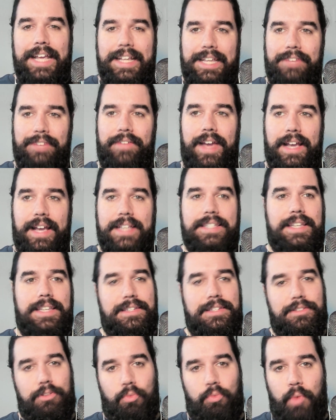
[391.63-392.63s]
give
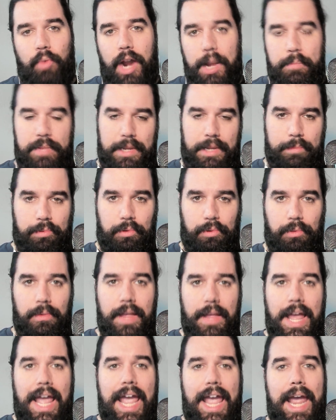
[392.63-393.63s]
access to the right people,
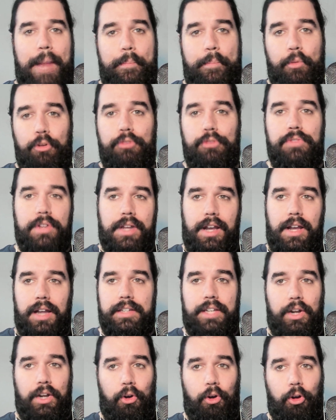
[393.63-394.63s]
and move the
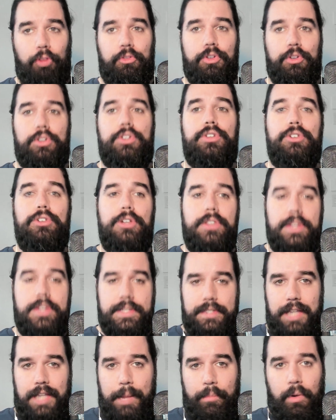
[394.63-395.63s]
content over to
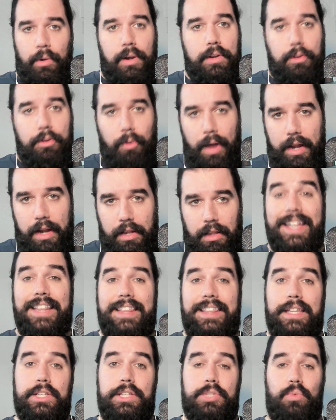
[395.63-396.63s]
this library directly.
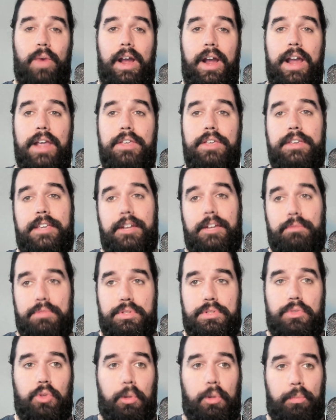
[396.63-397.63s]
This way, you can
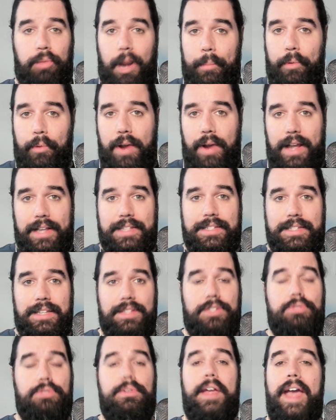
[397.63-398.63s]
restore proper
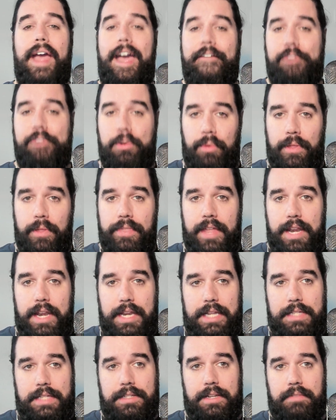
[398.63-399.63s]
access to everyone that
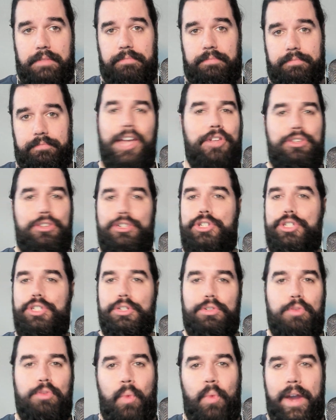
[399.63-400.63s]
needs it. You
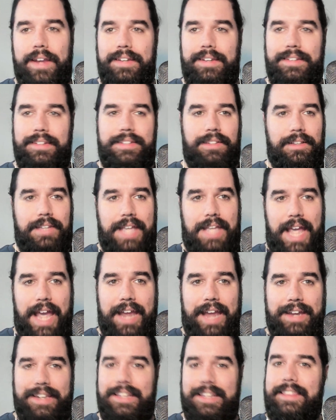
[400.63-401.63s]
shouldn't wait until the
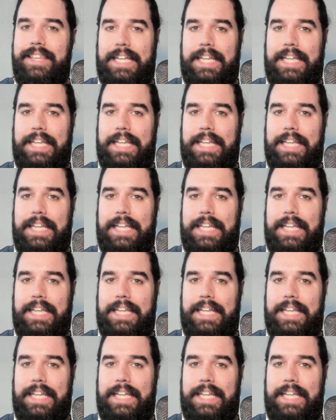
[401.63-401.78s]
end to think